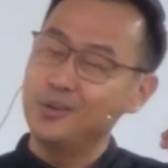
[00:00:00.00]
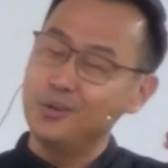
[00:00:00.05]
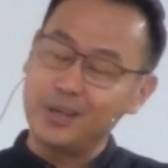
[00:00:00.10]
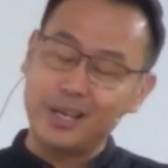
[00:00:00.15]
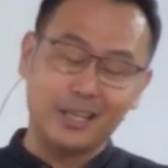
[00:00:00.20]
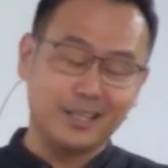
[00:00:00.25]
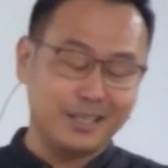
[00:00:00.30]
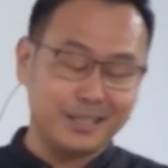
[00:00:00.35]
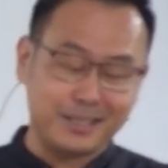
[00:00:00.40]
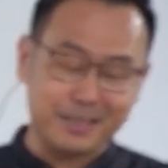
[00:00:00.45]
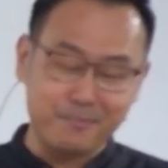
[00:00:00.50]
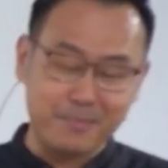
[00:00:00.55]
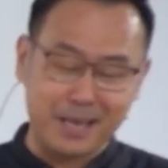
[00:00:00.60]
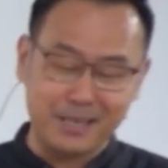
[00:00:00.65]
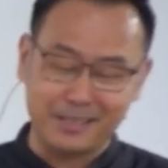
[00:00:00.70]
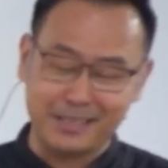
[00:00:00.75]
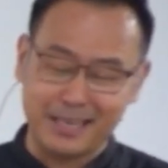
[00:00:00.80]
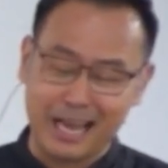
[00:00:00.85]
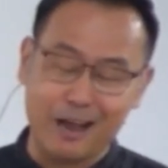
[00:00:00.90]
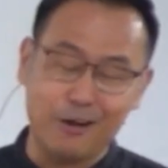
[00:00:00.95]
can just
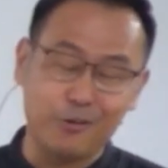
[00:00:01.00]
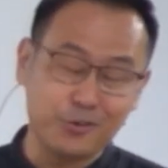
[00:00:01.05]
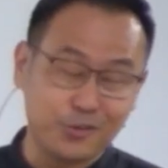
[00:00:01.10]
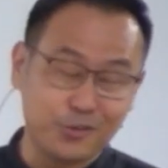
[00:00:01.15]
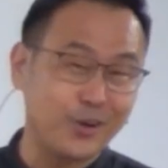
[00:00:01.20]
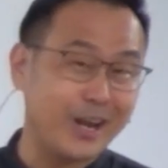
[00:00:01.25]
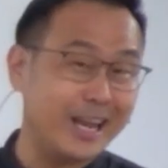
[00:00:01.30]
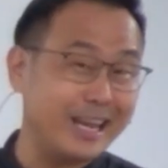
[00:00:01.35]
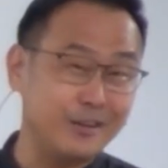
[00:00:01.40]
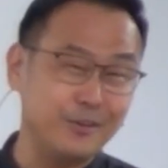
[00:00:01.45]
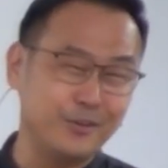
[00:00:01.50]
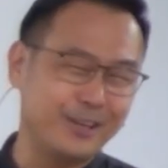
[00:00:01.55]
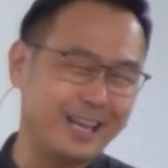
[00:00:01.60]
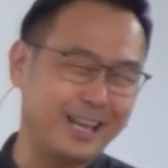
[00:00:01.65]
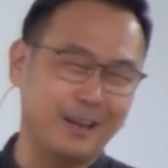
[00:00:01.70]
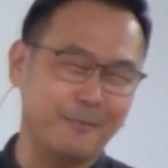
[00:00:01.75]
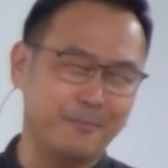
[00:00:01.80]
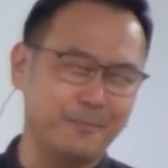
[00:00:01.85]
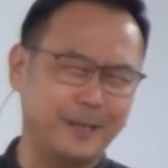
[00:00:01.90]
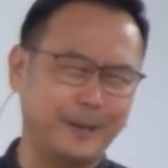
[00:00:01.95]
imagine how drained you
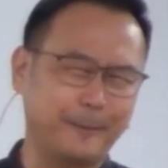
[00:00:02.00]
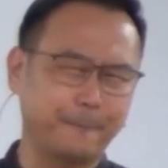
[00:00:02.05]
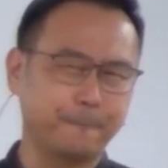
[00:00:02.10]
can be.